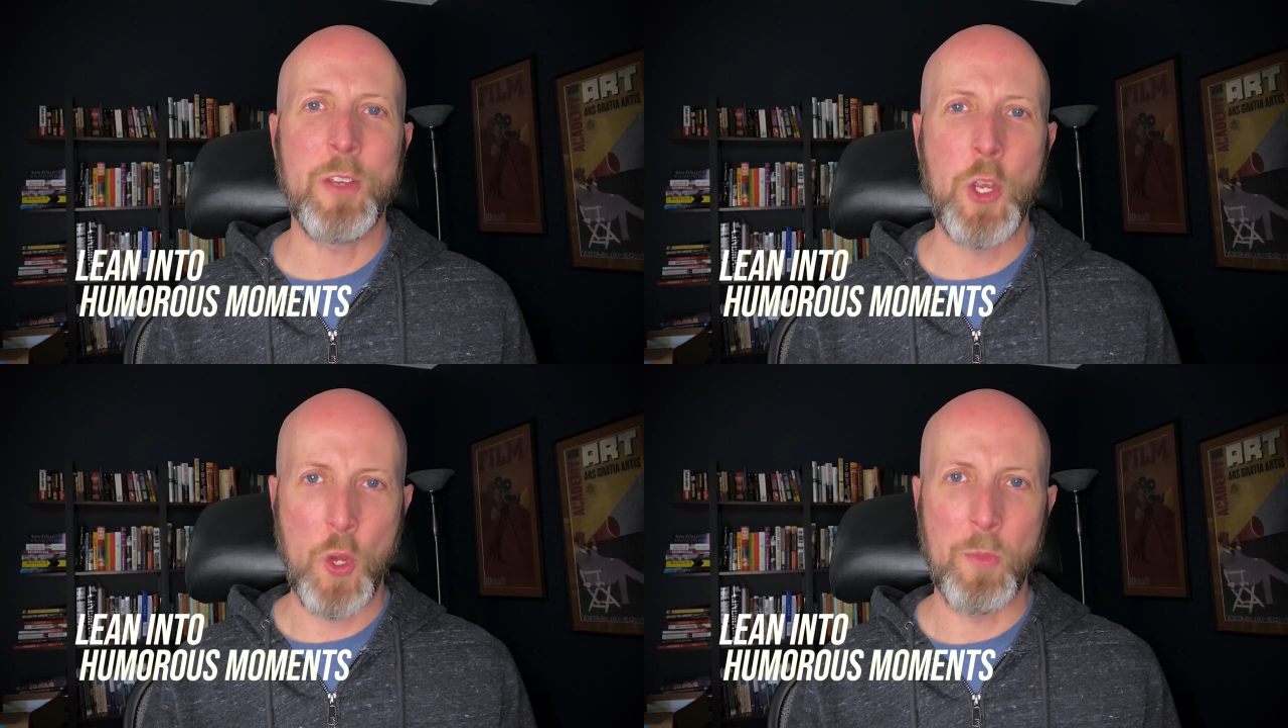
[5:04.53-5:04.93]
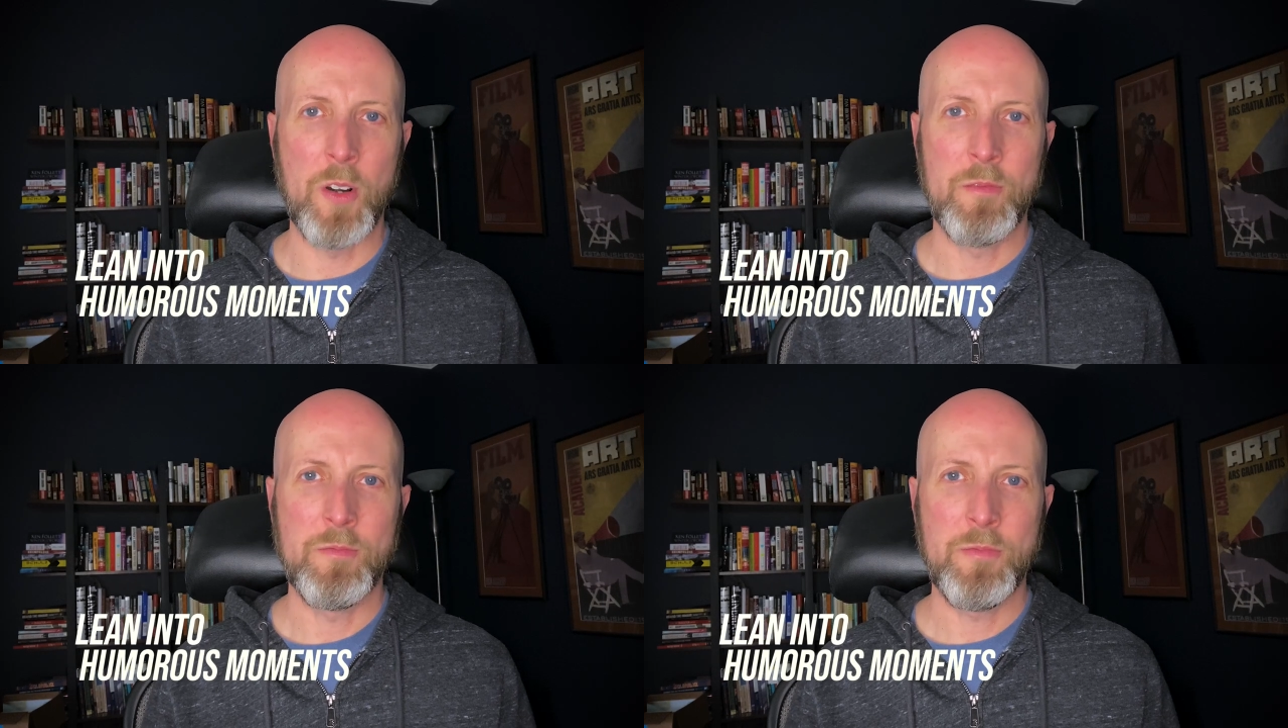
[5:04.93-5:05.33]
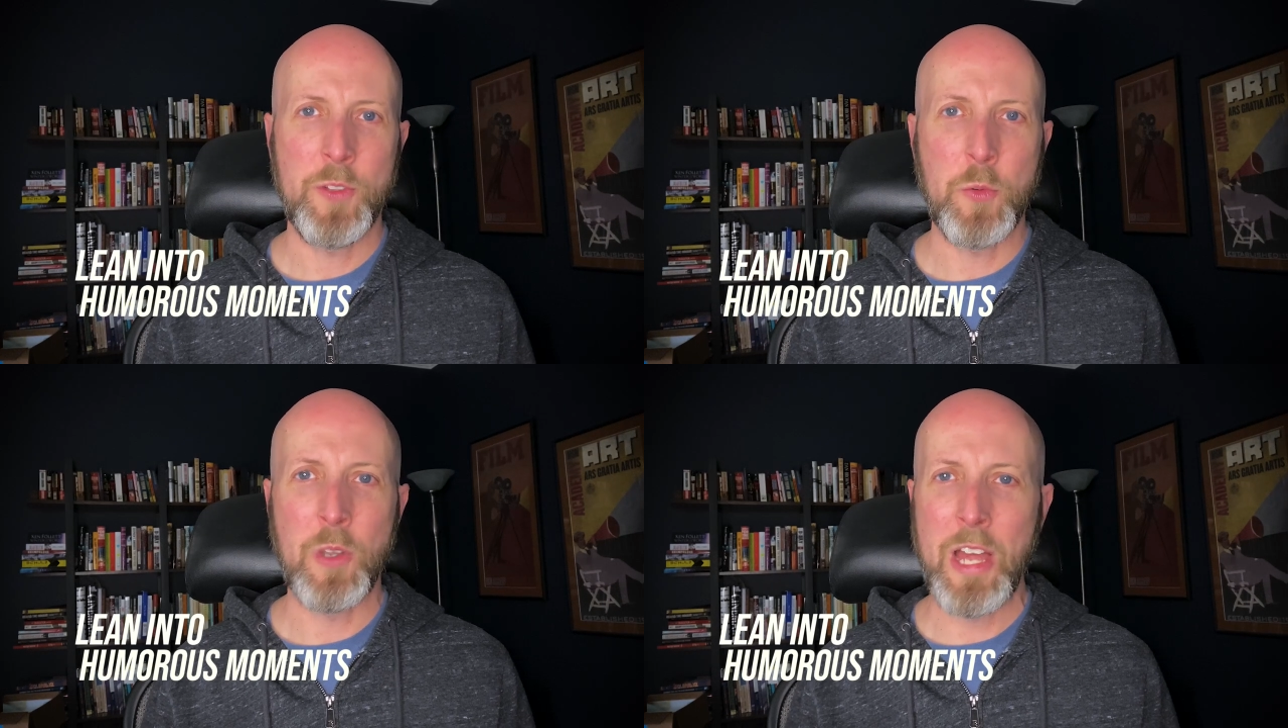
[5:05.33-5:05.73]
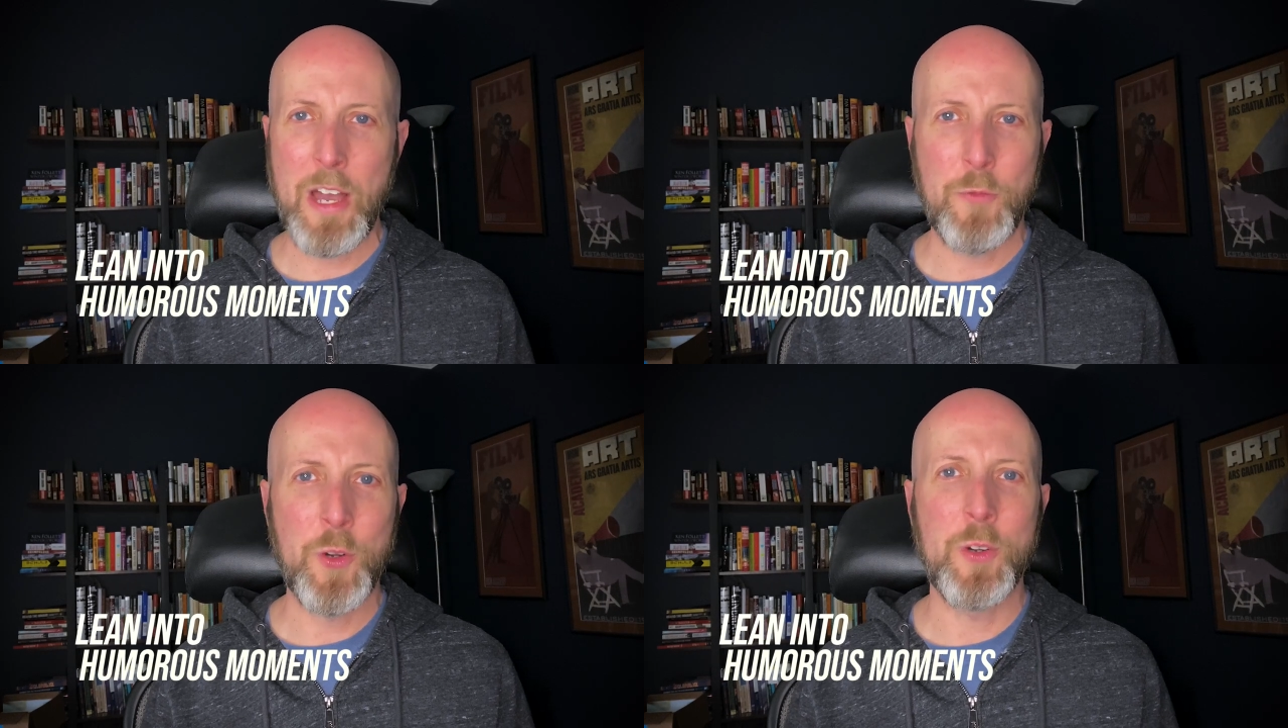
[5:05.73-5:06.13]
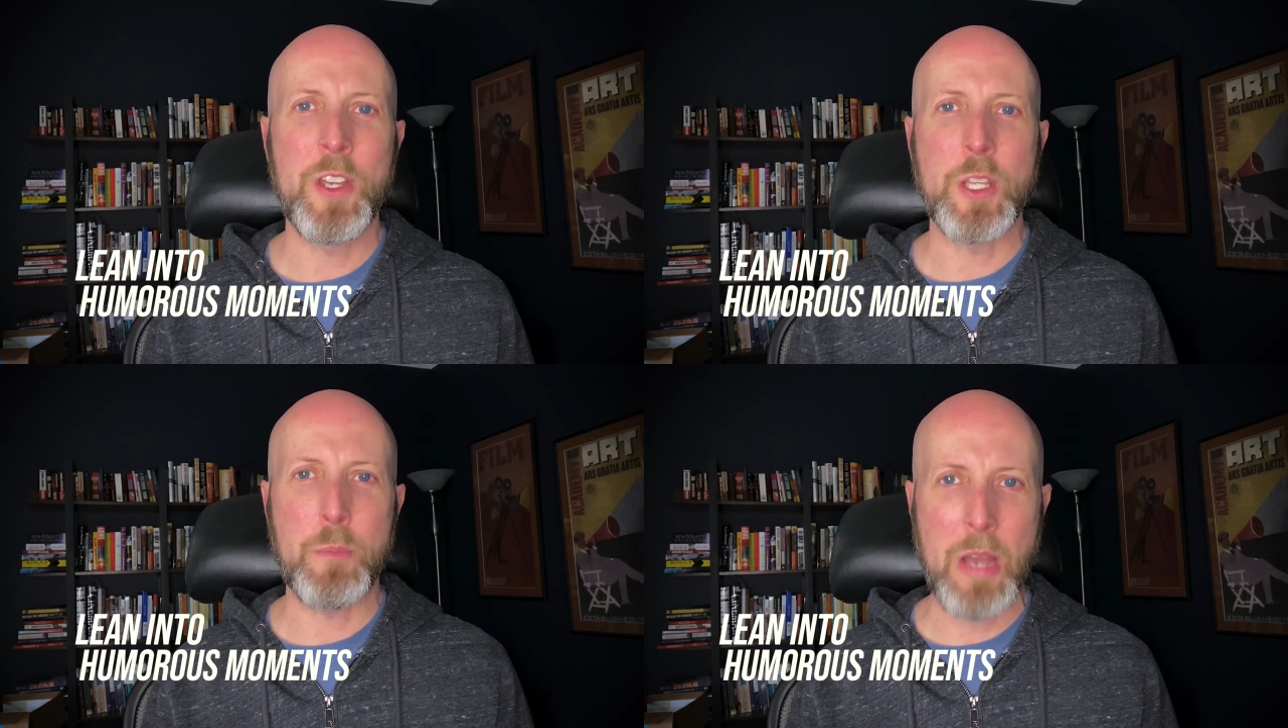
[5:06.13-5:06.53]
humor. You know, laughter
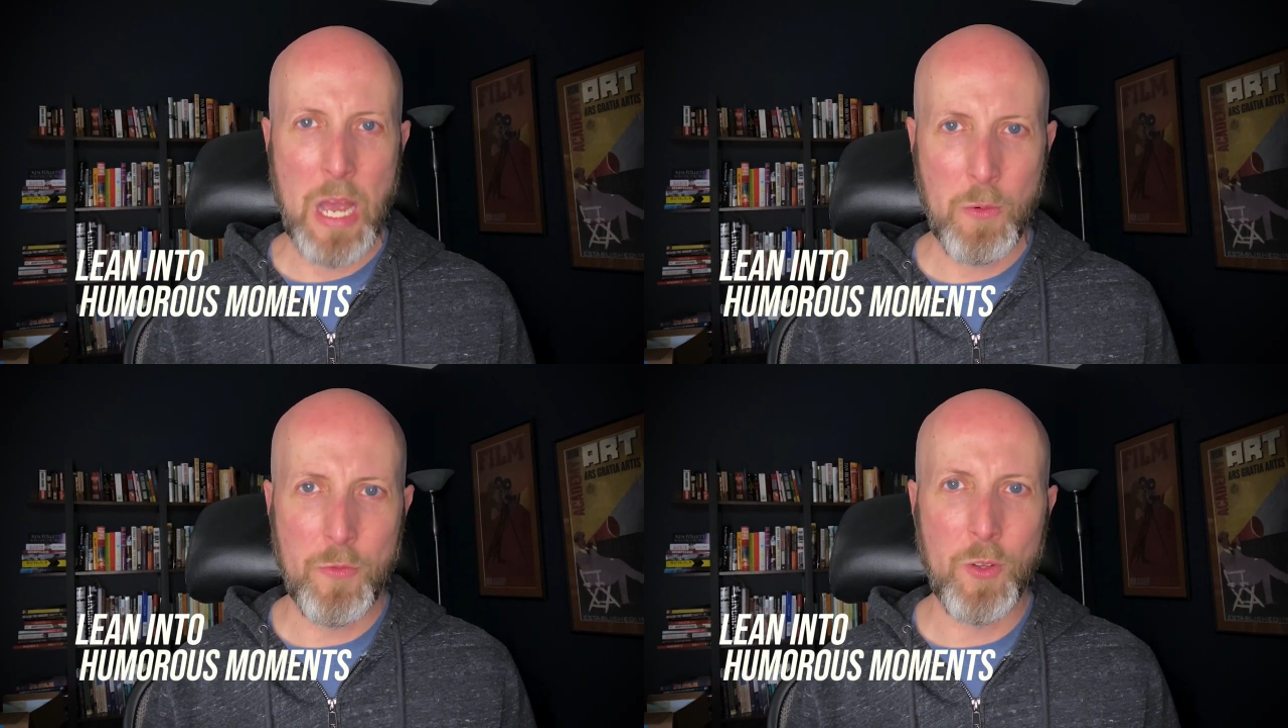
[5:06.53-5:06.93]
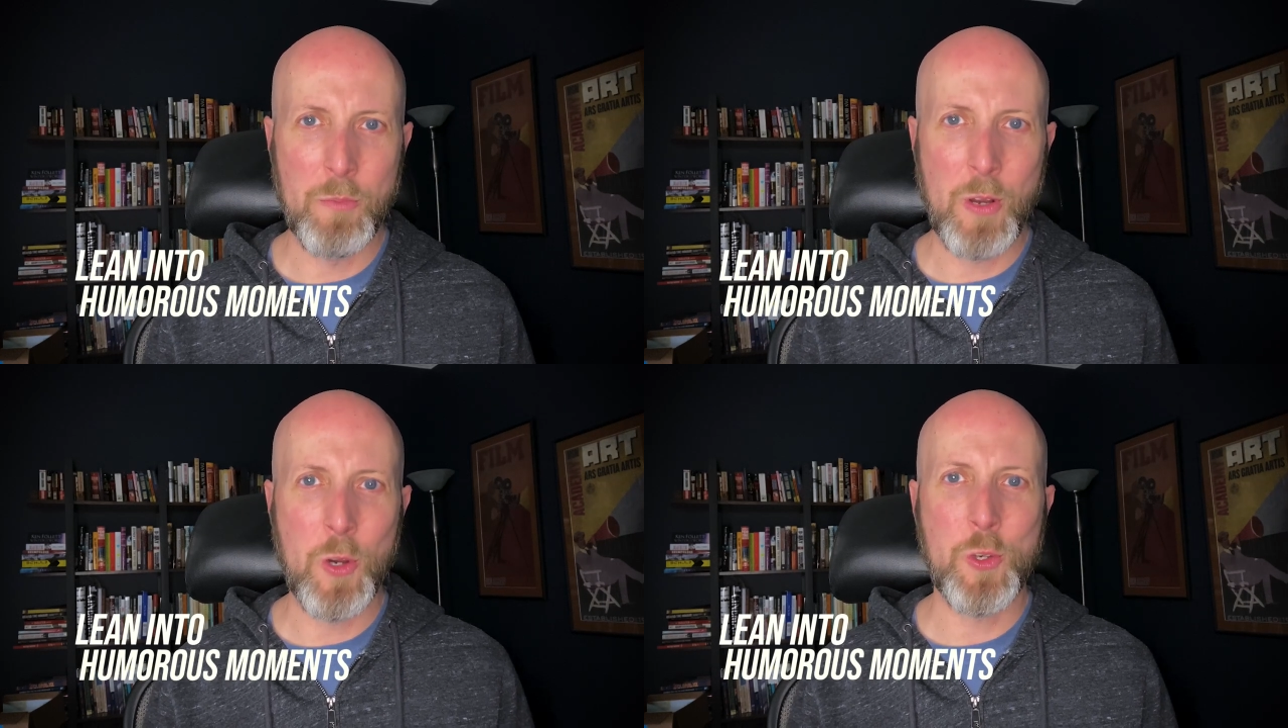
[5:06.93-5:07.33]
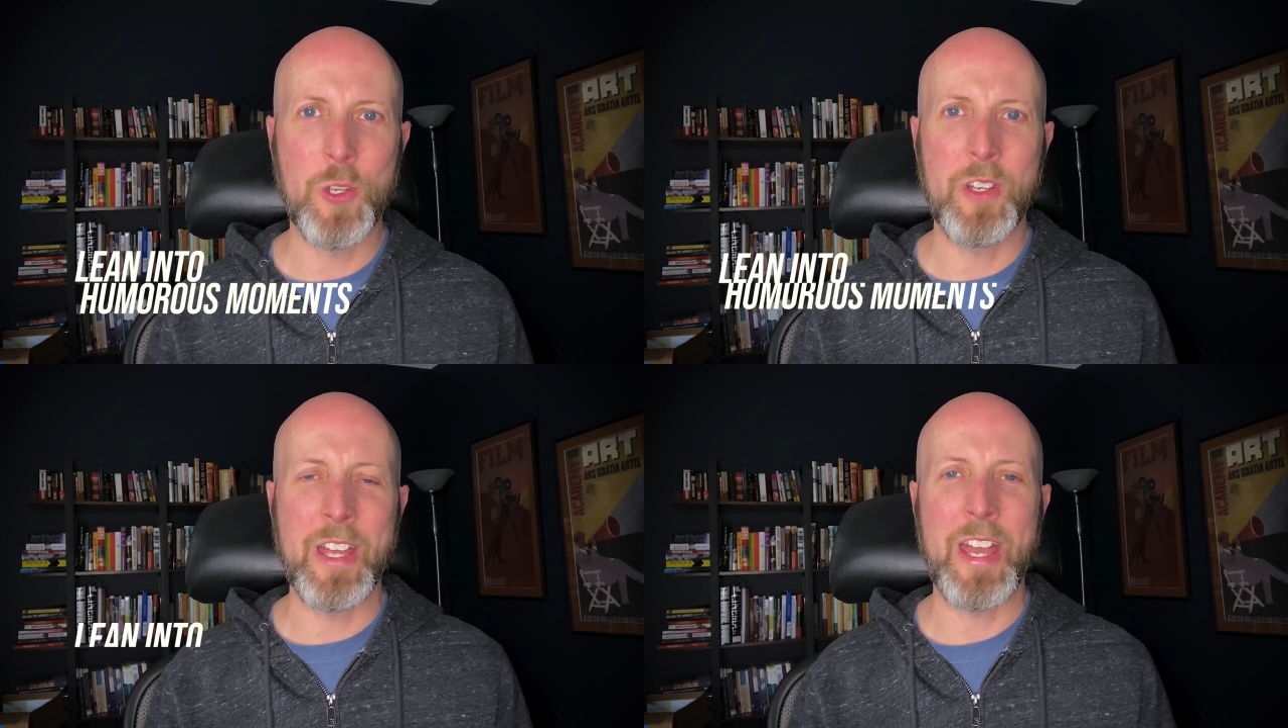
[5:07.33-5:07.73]
is a powerful emotion,